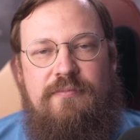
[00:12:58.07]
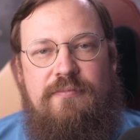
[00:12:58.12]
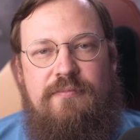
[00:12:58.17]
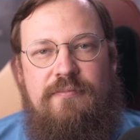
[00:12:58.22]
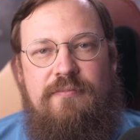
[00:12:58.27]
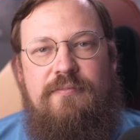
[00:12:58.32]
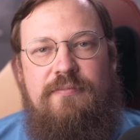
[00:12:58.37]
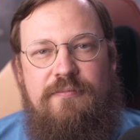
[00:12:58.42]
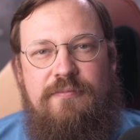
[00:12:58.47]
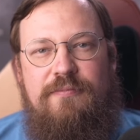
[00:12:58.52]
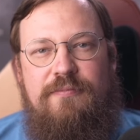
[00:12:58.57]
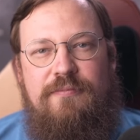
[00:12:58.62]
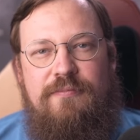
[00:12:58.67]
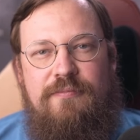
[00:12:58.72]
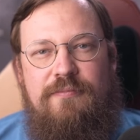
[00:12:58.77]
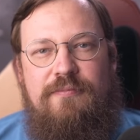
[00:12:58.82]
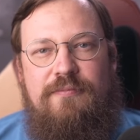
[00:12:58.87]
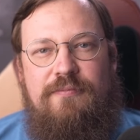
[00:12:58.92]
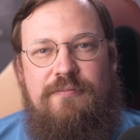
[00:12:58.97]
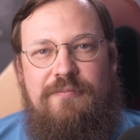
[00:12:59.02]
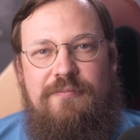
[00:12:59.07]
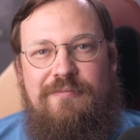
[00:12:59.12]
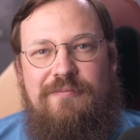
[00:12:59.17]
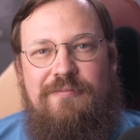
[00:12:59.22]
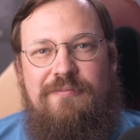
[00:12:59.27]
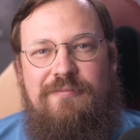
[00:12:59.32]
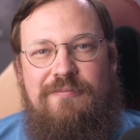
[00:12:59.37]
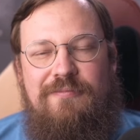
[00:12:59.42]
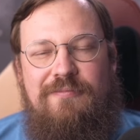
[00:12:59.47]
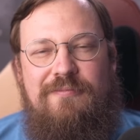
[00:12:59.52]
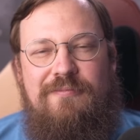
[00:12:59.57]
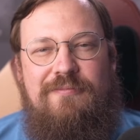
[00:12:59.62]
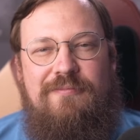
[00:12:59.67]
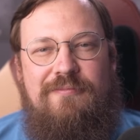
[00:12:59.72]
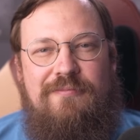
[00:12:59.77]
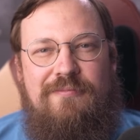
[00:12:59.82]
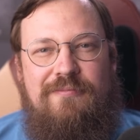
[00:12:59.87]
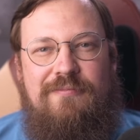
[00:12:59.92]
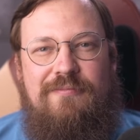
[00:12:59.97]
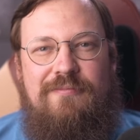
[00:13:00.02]

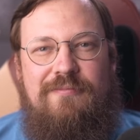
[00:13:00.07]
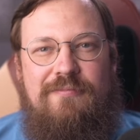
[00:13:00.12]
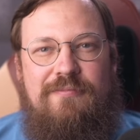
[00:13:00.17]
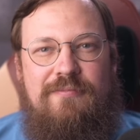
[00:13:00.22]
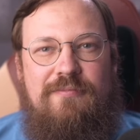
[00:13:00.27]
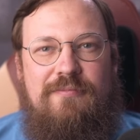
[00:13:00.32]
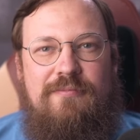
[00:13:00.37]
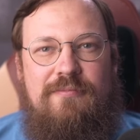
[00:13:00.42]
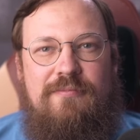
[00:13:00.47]
[no speech]